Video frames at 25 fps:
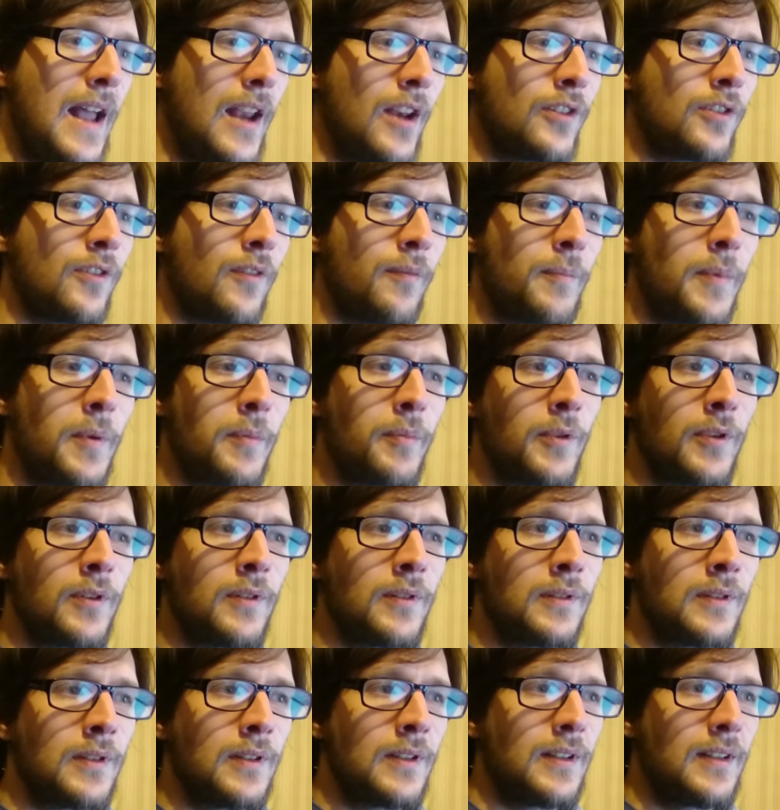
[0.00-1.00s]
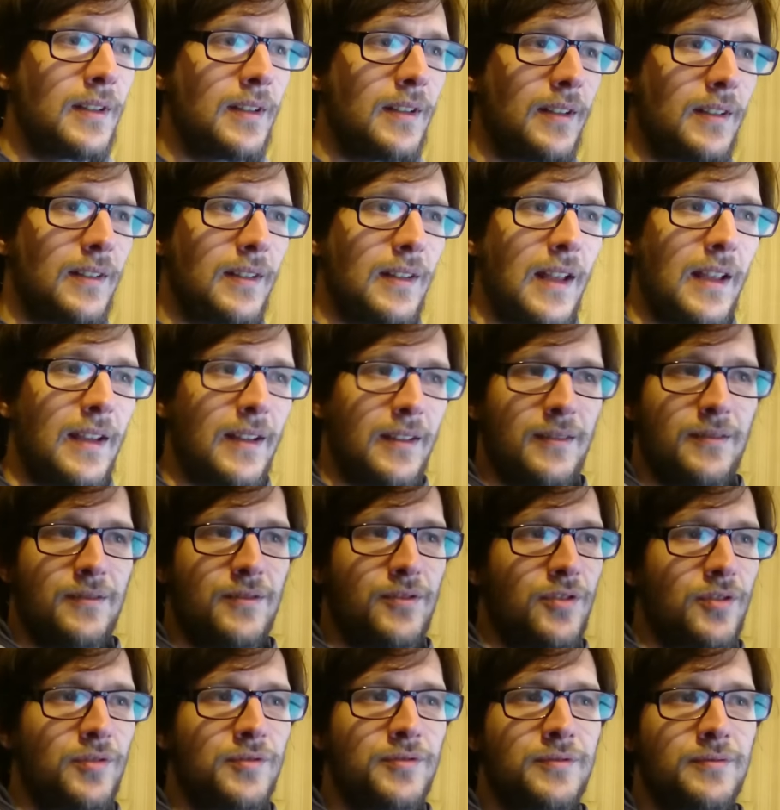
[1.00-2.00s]
a lot of people uh, like
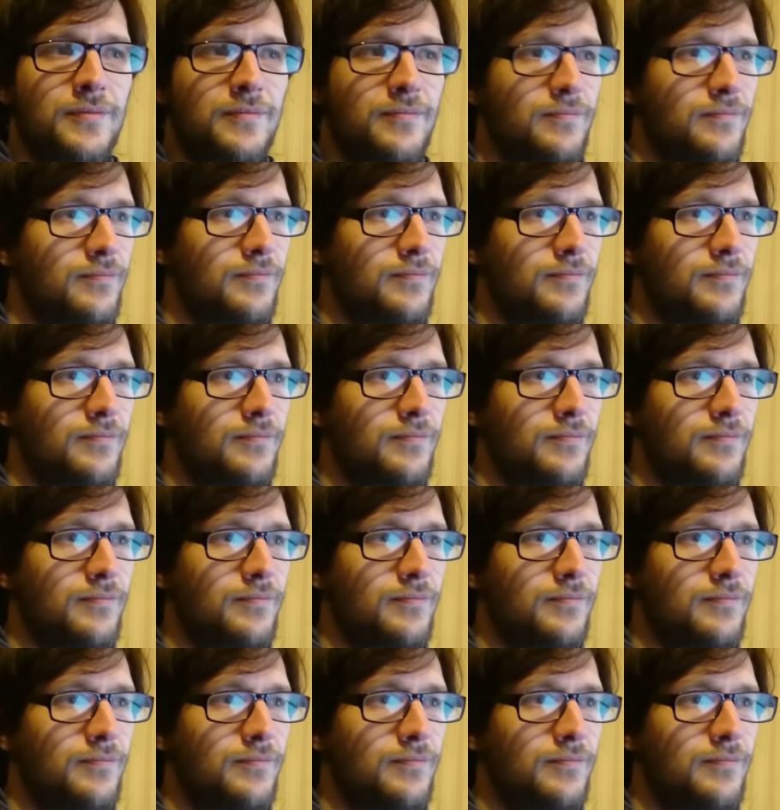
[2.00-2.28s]
shove